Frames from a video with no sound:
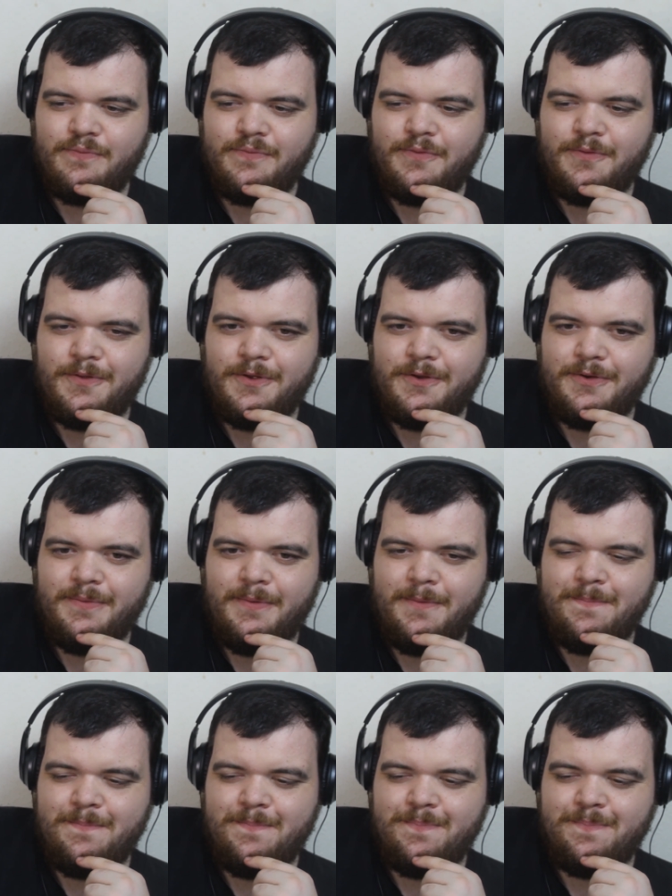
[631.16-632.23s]
for this one.
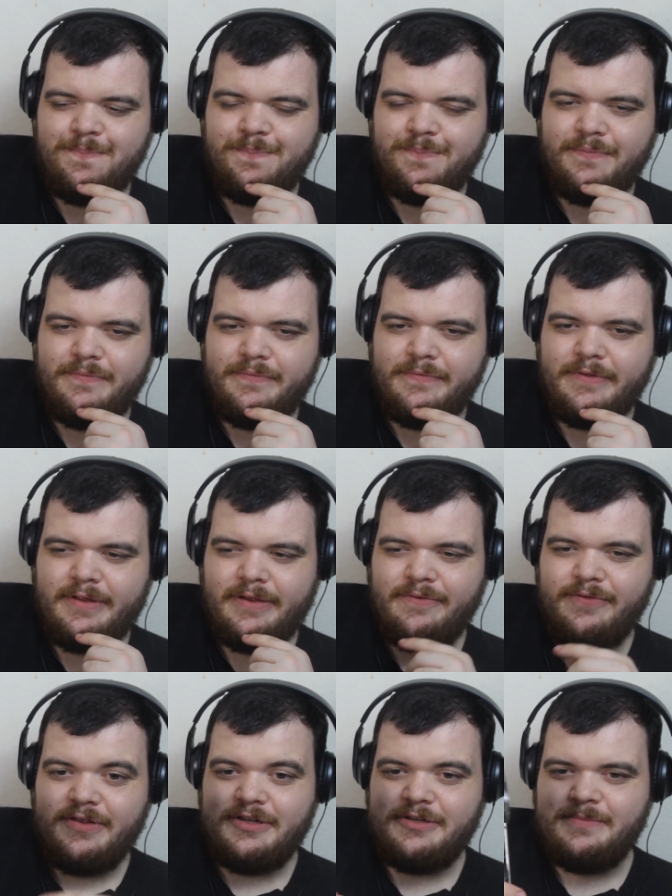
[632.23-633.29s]
Like
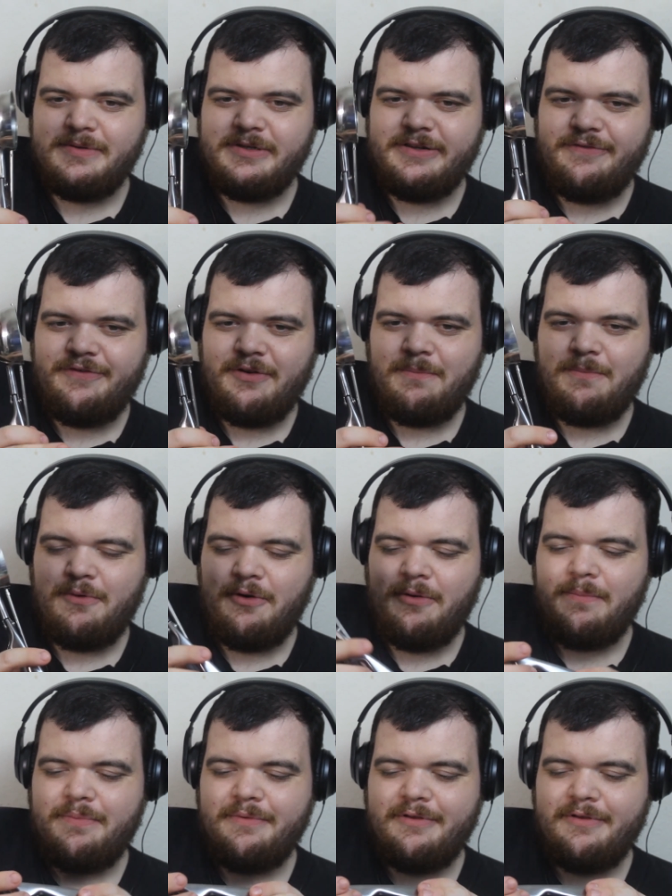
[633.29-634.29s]
for this specific prop.